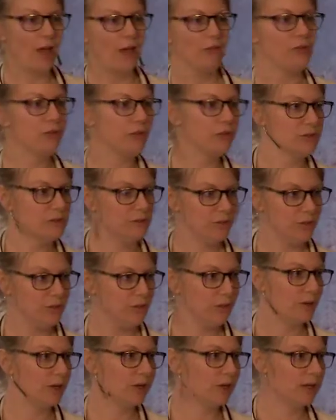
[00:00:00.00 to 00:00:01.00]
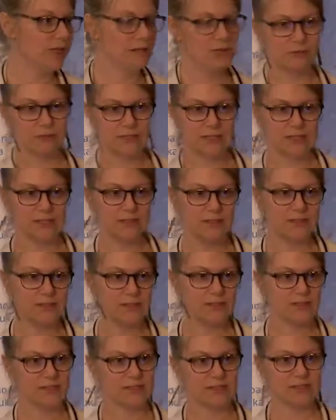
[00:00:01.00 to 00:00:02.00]
For those of you who are into
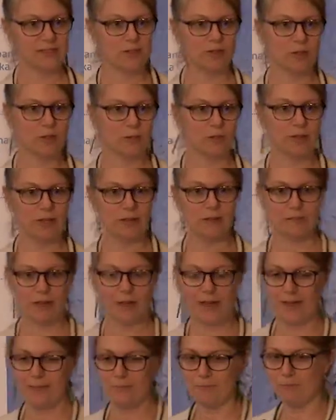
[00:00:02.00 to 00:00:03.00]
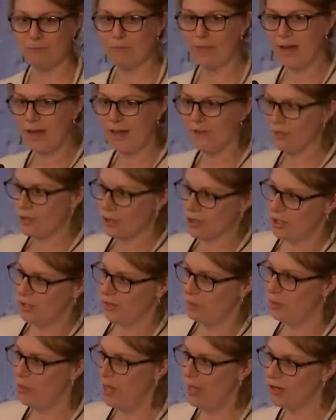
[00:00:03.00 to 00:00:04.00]
resilience, this is a little bit of my version
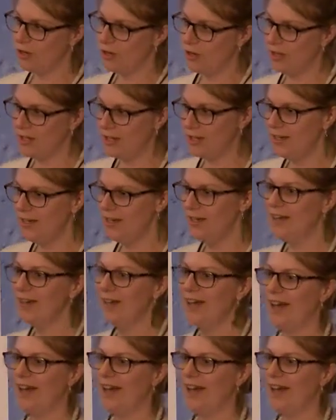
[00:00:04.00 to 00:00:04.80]
of a panarchy.